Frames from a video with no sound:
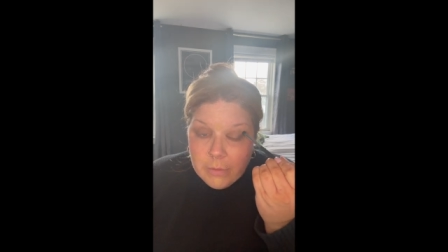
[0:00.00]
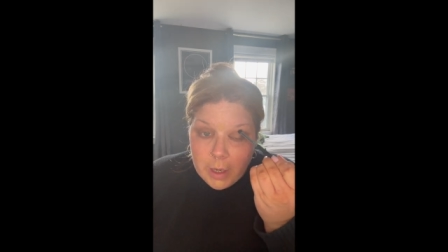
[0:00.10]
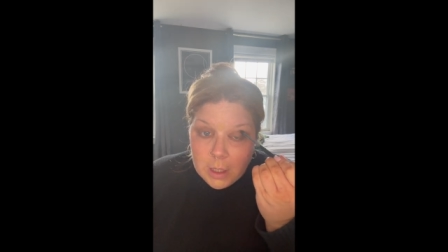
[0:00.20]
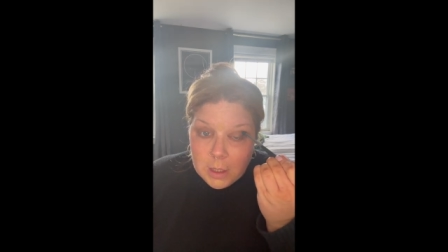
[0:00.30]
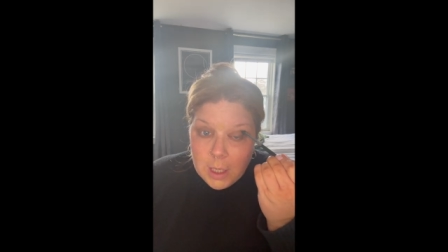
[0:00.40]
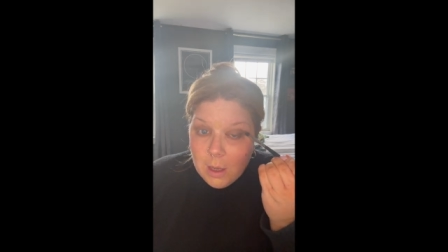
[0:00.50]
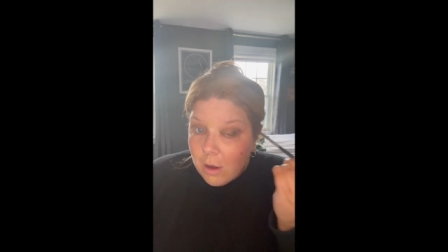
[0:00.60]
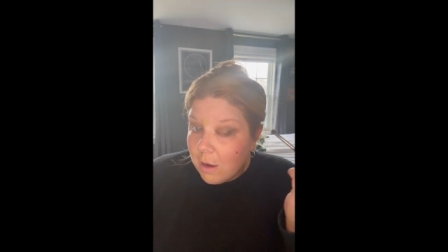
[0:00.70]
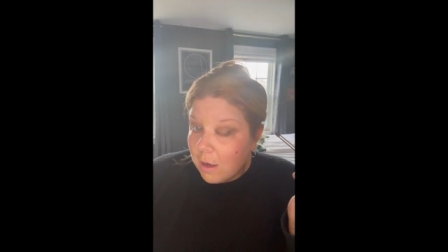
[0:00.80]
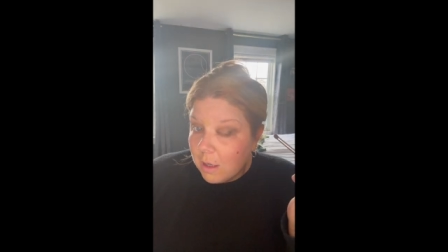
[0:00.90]
Finally,
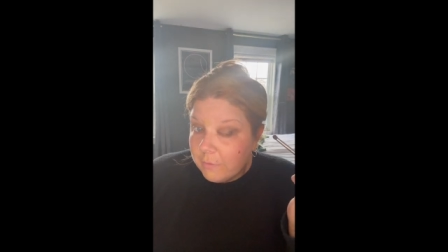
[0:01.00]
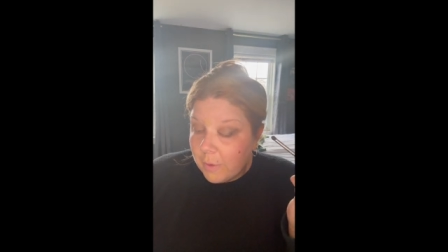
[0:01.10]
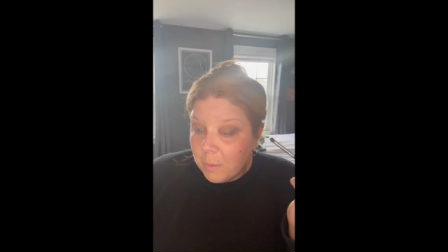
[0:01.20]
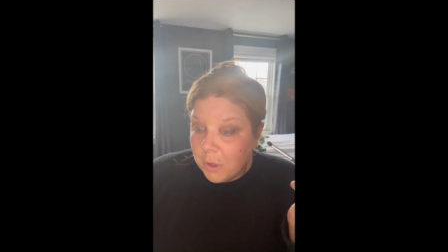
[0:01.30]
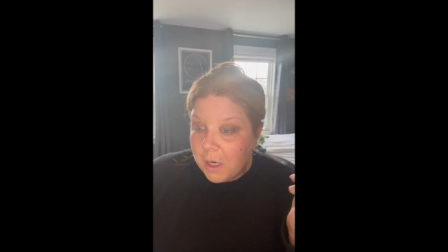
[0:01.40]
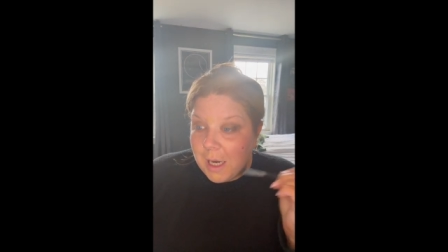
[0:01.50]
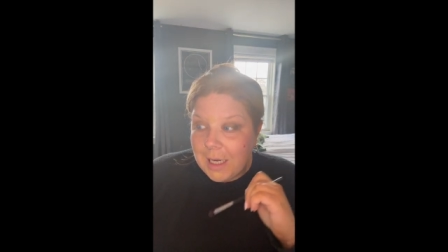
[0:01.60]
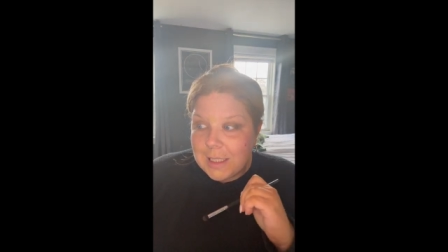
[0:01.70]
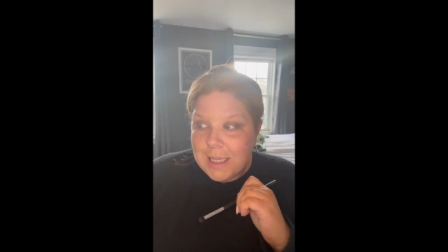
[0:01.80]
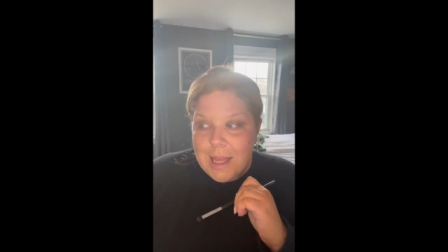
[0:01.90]
on February
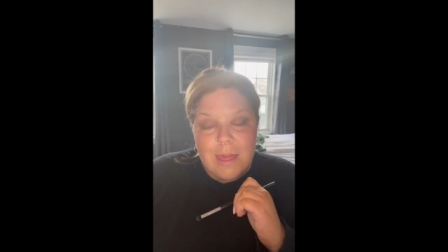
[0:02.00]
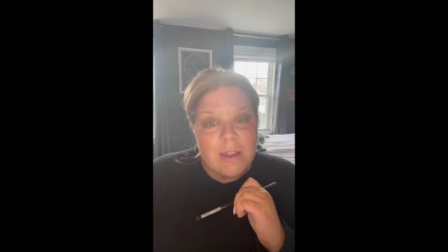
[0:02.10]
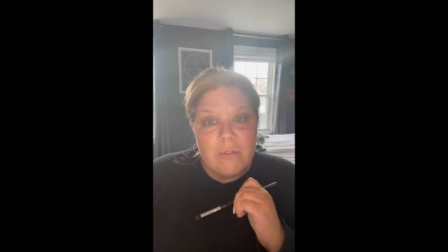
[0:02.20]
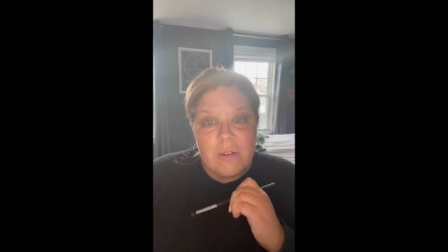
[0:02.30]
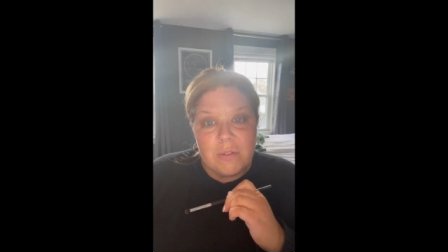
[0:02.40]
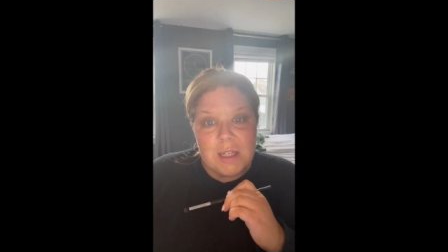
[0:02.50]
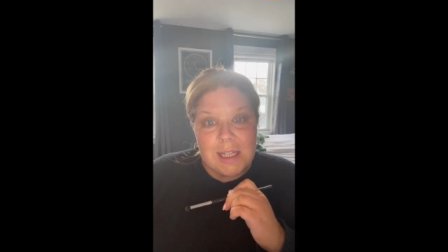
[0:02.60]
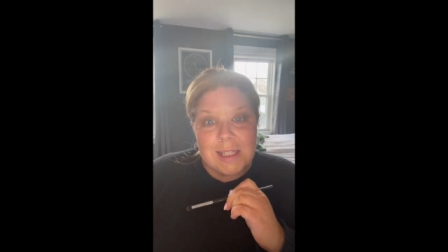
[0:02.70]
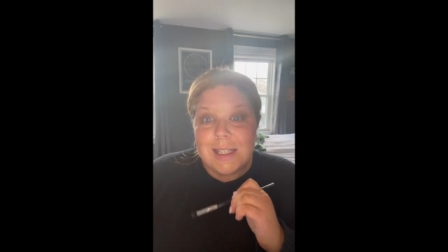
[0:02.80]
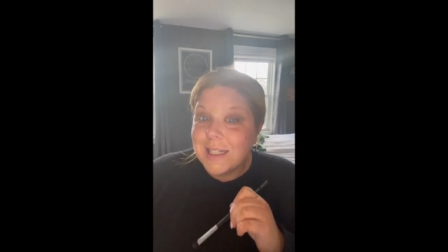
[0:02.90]
18th of
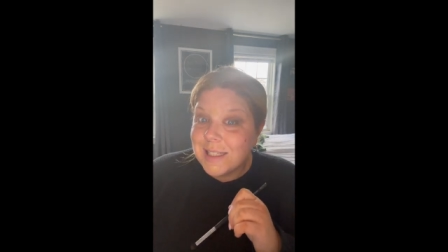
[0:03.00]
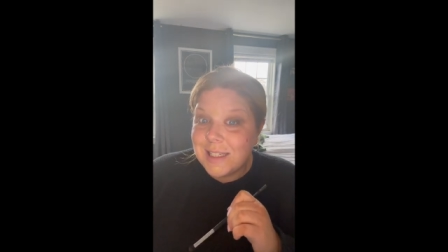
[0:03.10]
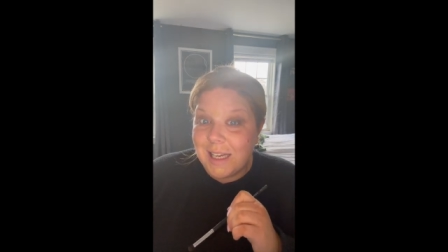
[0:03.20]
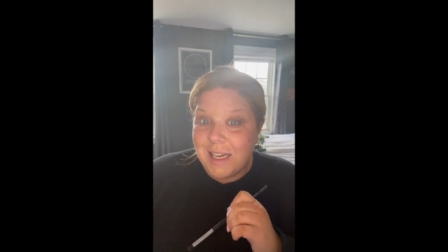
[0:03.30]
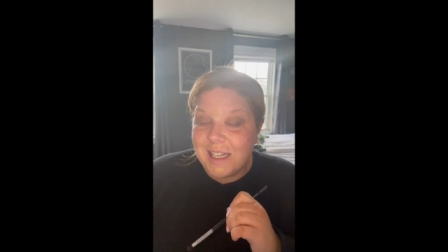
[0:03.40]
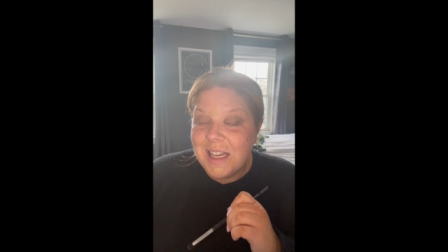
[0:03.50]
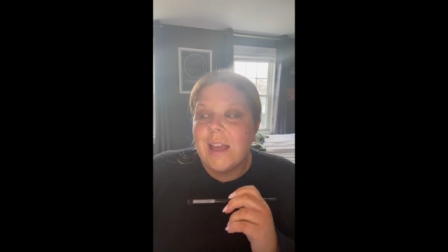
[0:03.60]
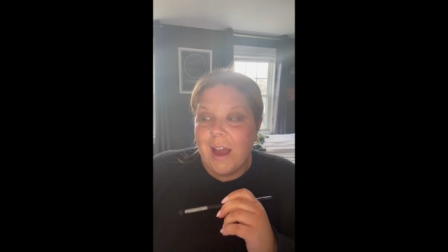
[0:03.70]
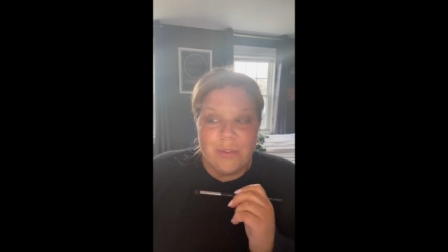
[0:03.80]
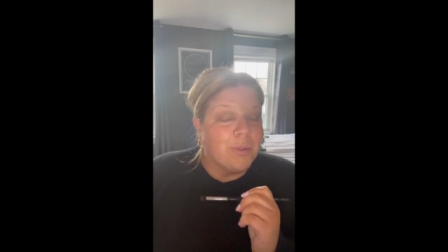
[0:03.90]
1516,
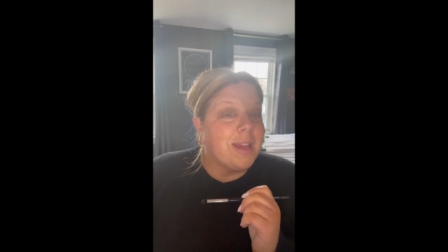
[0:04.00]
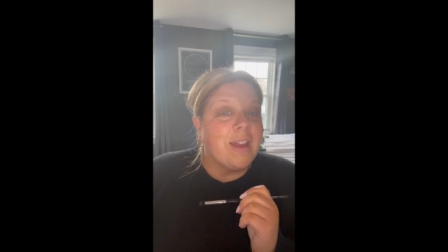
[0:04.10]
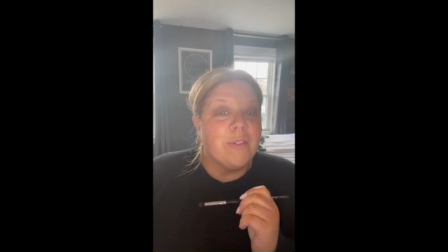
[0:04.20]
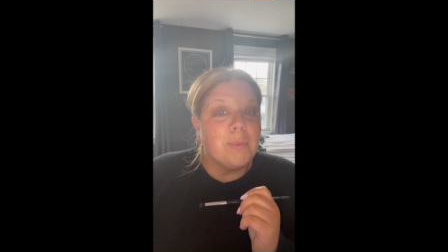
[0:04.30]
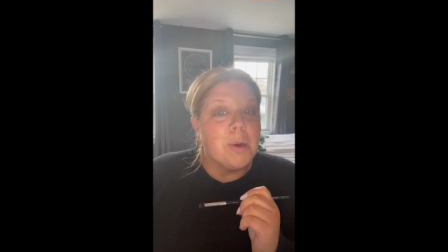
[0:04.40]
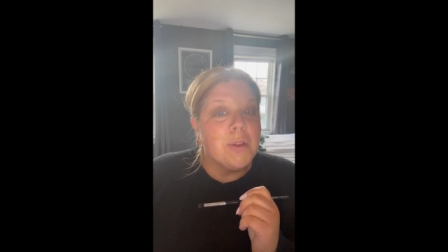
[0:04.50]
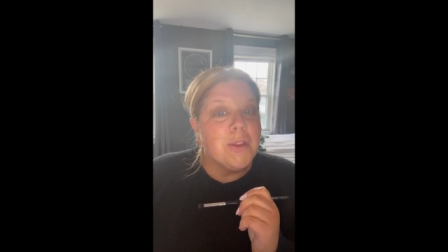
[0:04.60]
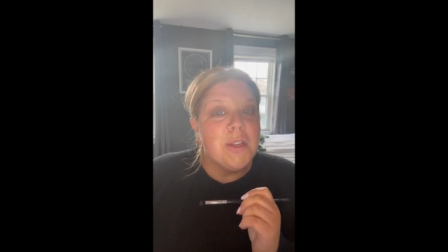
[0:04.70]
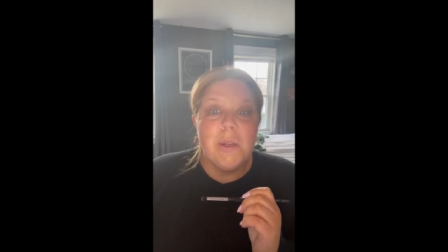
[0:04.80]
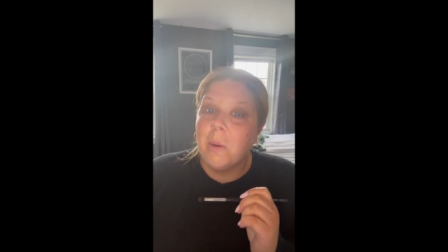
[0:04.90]
Catherine gave
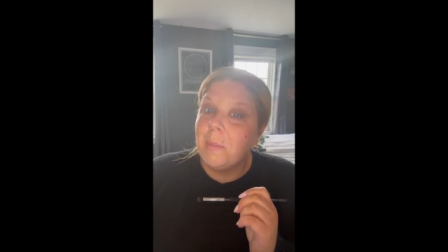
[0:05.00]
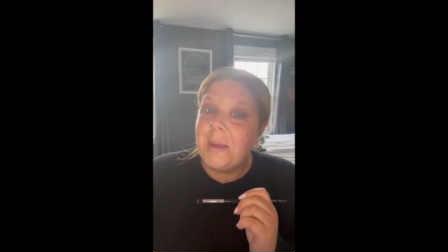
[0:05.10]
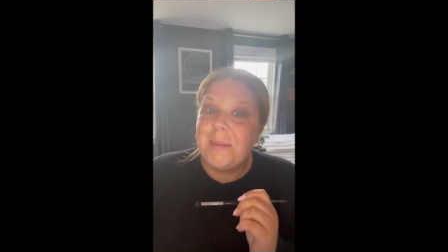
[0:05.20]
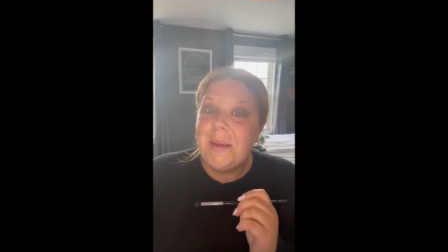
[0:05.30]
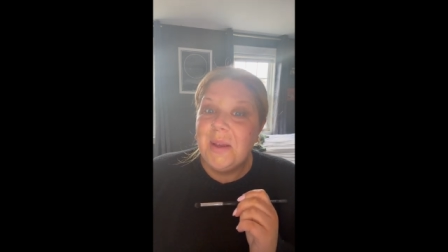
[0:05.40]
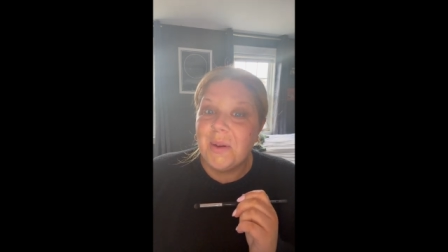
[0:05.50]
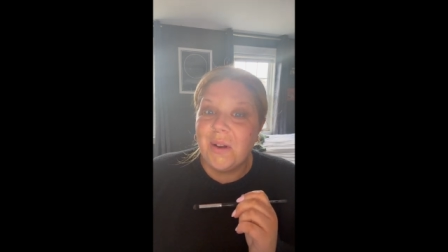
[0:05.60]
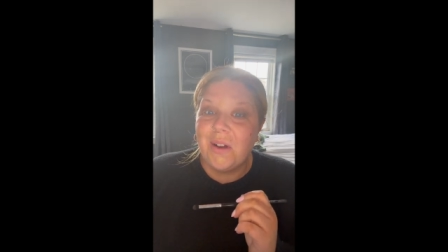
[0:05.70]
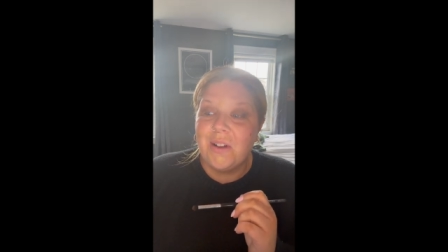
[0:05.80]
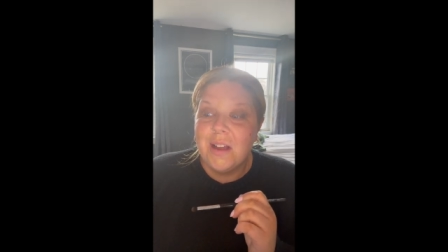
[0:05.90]
birth to a baby girl,